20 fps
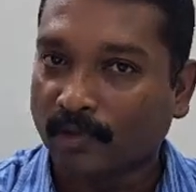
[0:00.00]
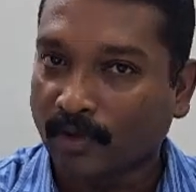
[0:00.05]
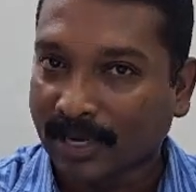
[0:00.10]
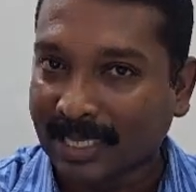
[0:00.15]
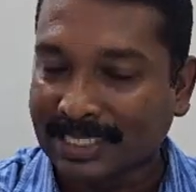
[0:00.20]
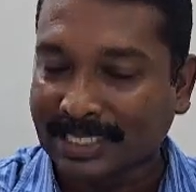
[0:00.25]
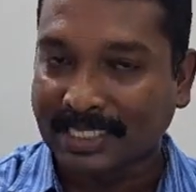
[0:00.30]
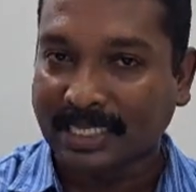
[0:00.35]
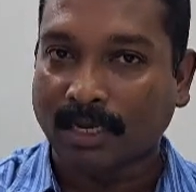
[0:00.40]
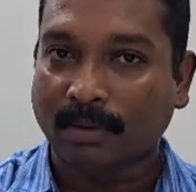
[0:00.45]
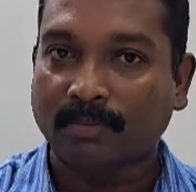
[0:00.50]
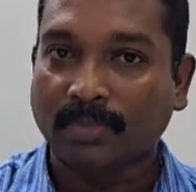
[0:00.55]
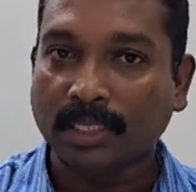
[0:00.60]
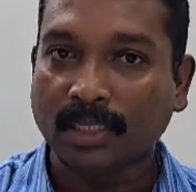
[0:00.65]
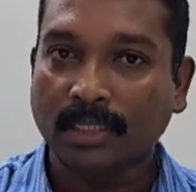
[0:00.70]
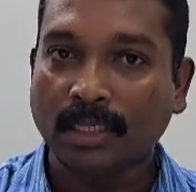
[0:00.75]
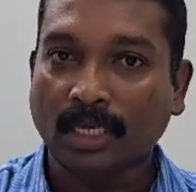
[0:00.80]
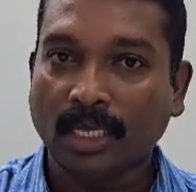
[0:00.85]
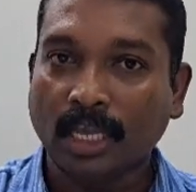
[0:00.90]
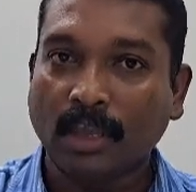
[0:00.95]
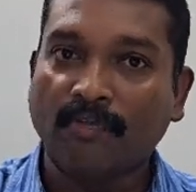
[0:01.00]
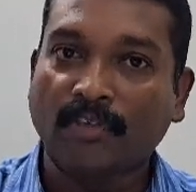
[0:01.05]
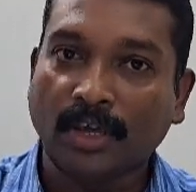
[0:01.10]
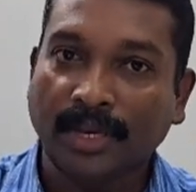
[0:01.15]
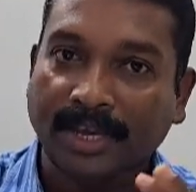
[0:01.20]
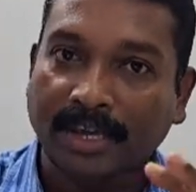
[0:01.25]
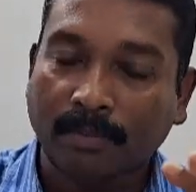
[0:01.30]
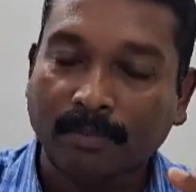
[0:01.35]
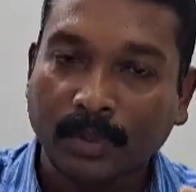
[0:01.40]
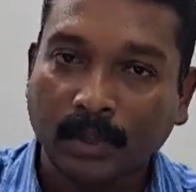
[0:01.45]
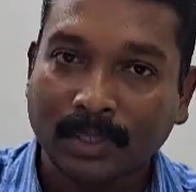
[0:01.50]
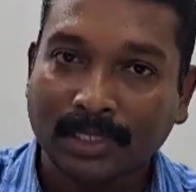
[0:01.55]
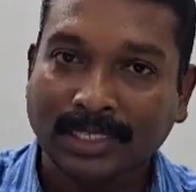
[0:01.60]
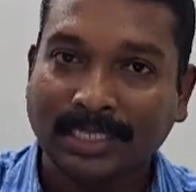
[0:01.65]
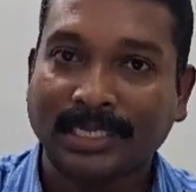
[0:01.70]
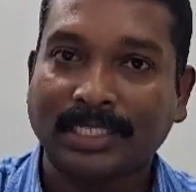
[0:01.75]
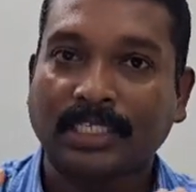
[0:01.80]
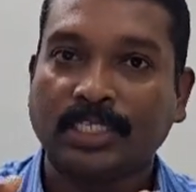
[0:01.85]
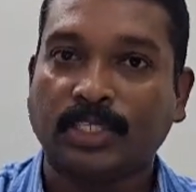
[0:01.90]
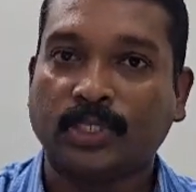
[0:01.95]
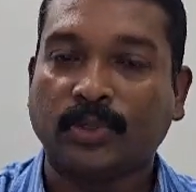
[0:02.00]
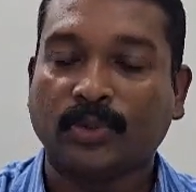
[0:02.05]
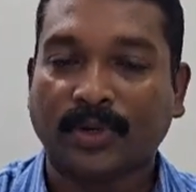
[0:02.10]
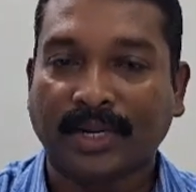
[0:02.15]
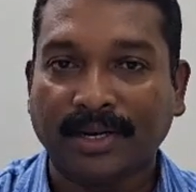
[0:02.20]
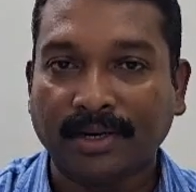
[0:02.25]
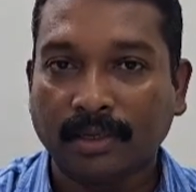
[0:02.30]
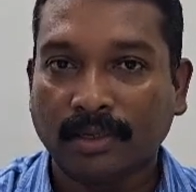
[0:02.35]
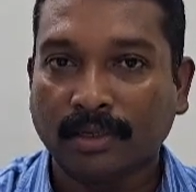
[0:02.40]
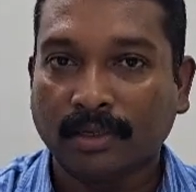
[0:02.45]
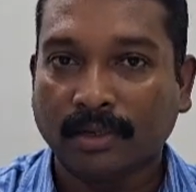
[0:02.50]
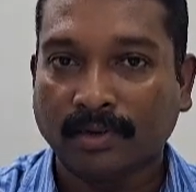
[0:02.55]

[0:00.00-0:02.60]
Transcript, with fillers: For example, if you are a computer science student,